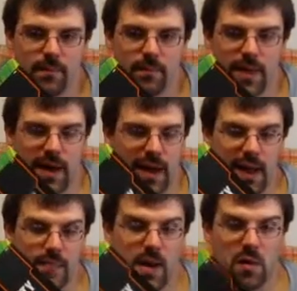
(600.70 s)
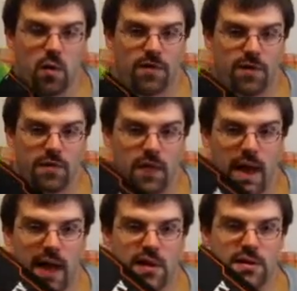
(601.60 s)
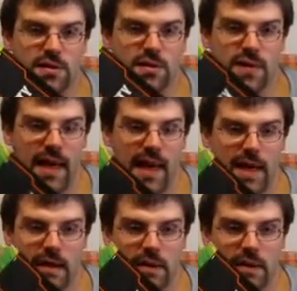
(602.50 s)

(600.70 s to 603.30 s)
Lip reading: but in Modern Warfare 3, I couldn't do that